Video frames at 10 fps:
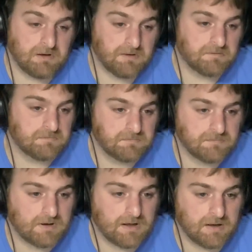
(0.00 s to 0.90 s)
I
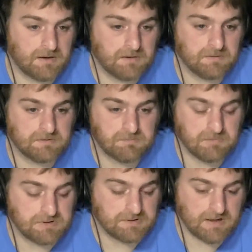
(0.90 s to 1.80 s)
was
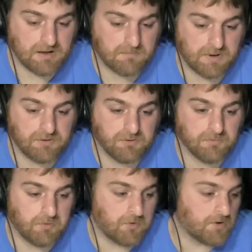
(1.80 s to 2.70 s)
missing out on my
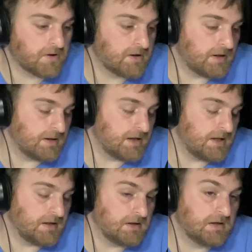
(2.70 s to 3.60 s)
newborn. And
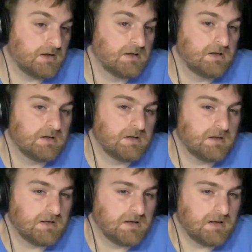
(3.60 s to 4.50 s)
then
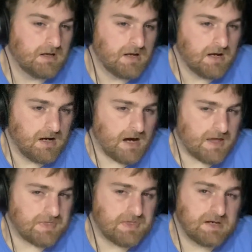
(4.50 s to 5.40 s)
I
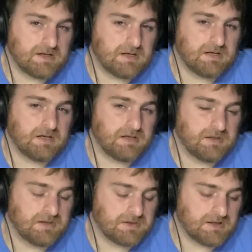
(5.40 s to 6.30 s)
think
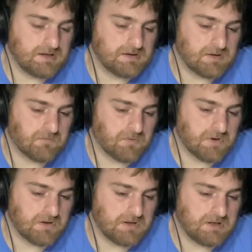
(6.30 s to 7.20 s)
the thing that
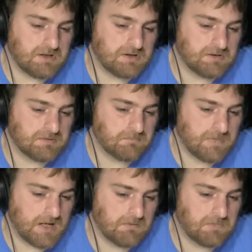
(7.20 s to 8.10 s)
really
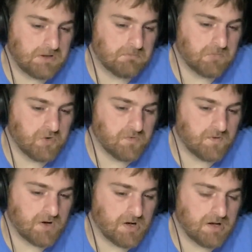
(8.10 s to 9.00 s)
made me move
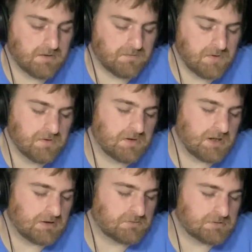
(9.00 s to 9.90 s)
on, a few
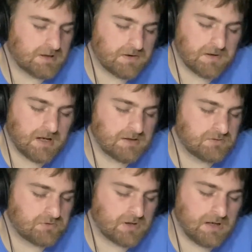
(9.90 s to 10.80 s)
things, was I was
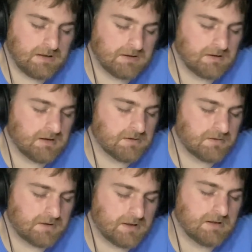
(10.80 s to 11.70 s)
training another
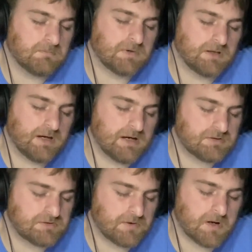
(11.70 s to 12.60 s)
kid at my
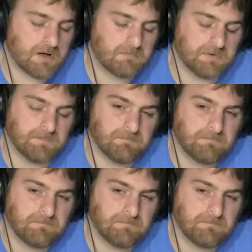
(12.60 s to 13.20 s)
last job, and